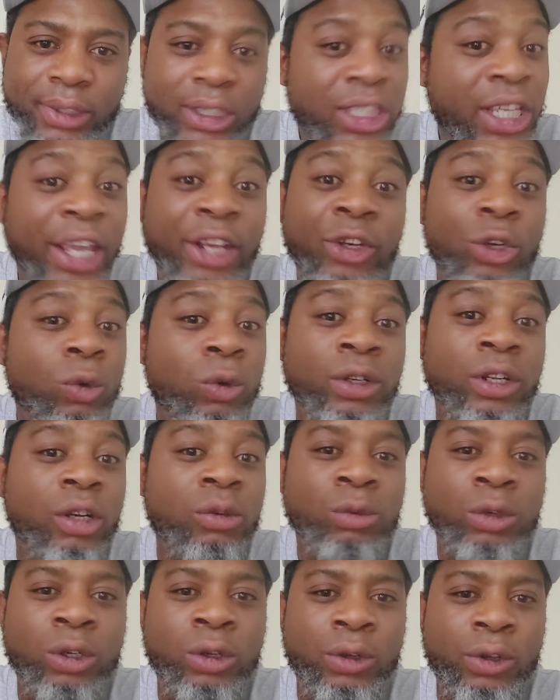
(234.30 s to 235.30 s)
He ain't doing
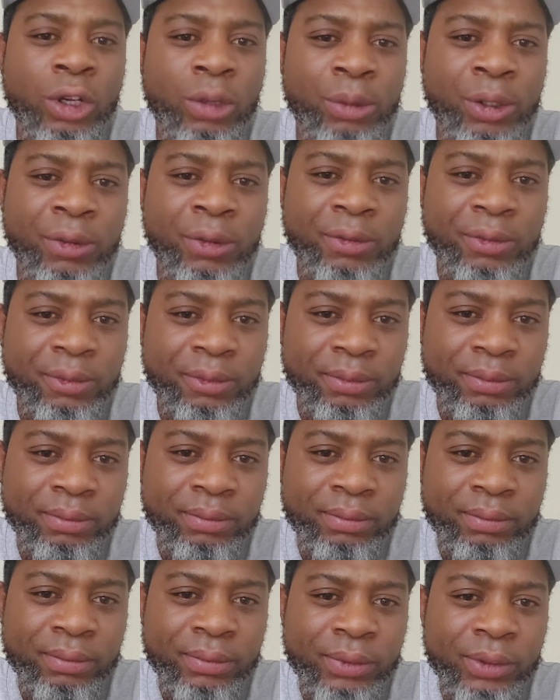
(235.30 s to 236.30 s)
nothing wrong, homie.
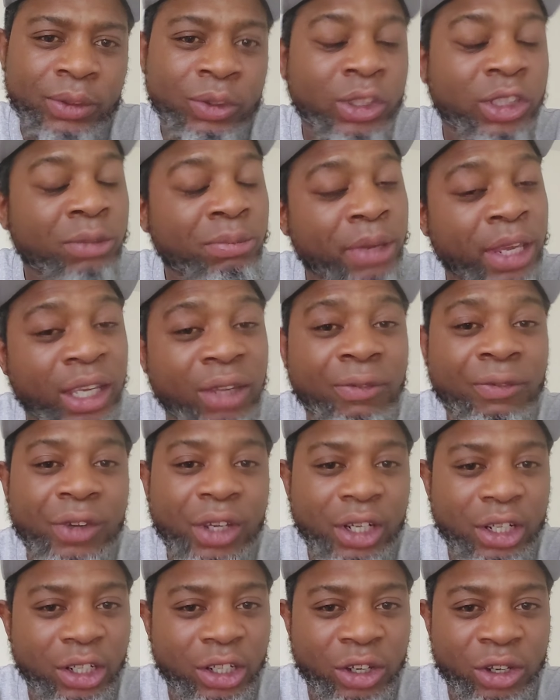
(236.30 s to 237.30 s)
Just making
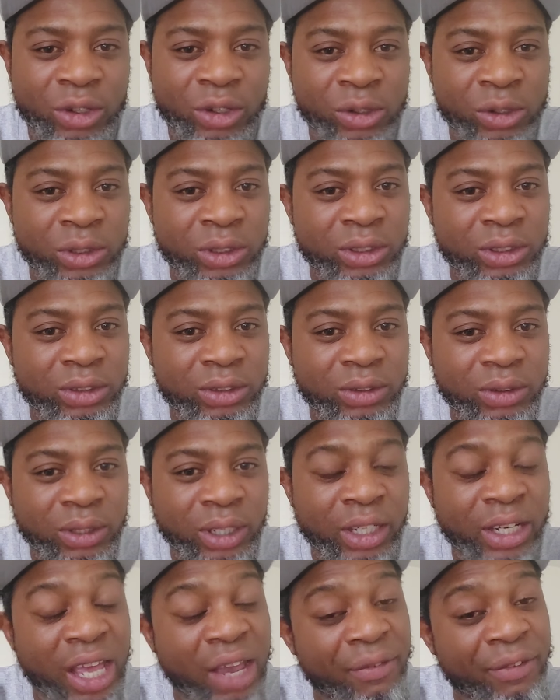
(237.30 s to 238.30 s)
videos
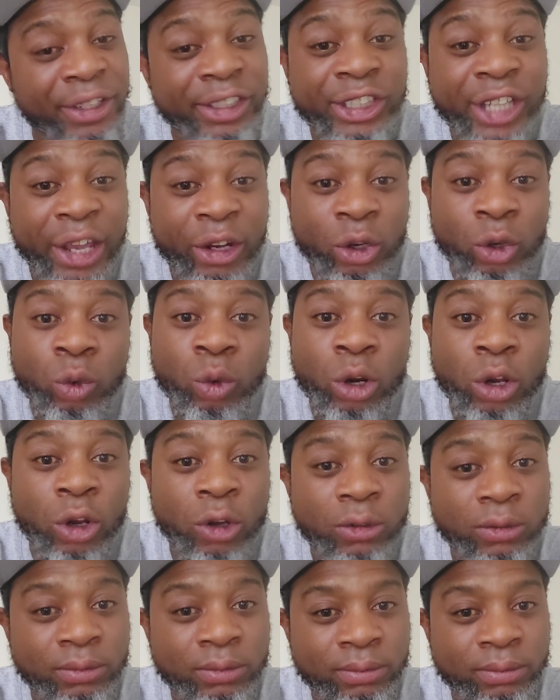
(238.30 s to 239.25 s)
and having the channel grow.